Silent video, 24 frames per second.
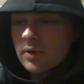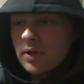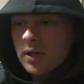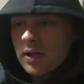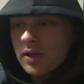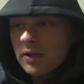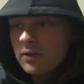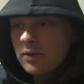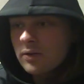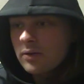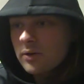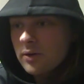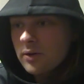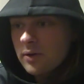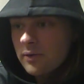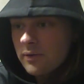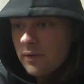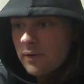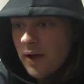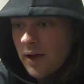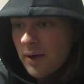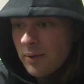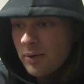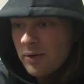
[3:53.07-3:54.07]

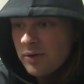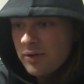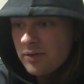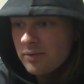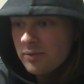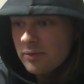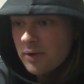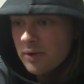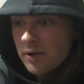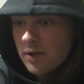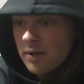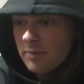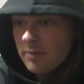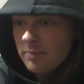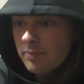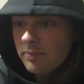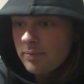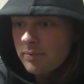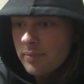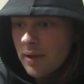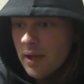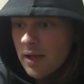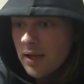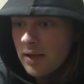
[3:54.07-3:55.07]
I wasn't really
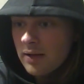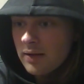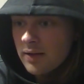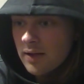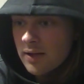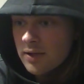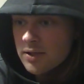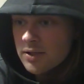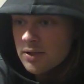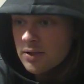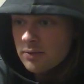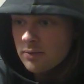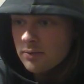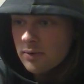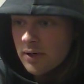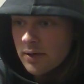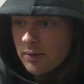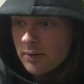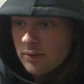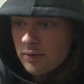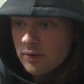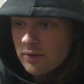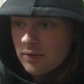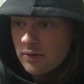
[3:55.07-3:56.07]
paying attention to what I
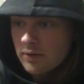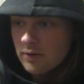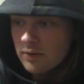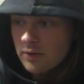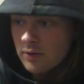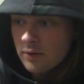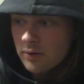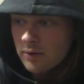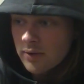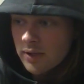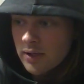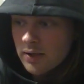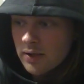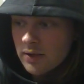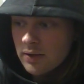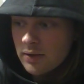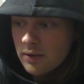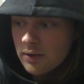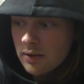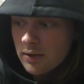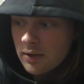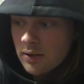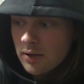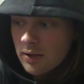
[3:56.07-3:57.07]
was doing,
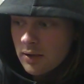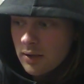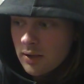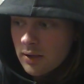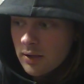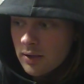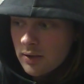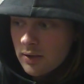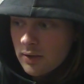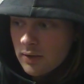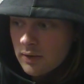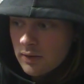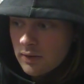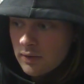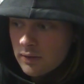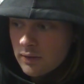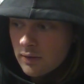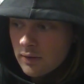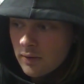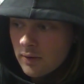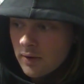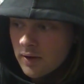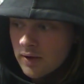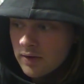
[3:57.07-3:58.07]

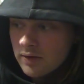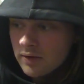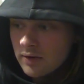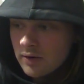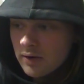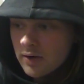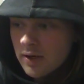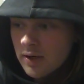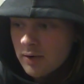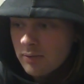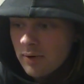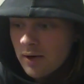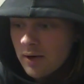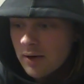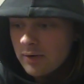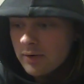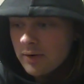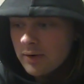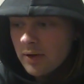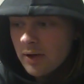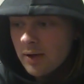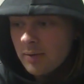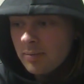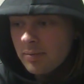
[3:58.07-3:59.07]
so it
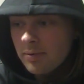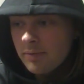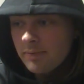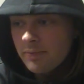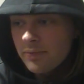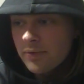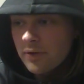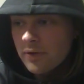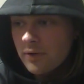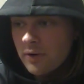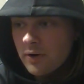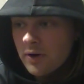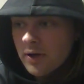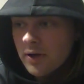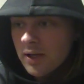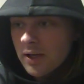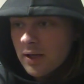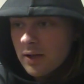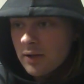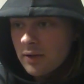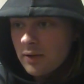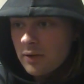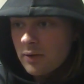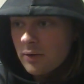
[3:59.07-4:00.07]
wound up turning
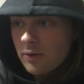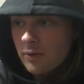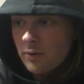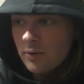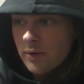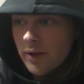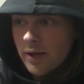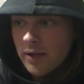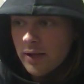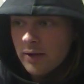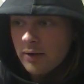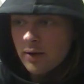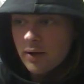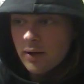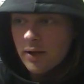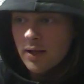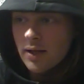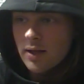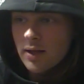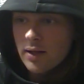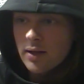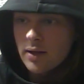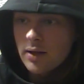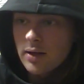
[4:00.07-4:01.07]
into
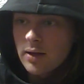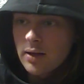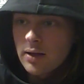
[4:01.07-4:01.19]
a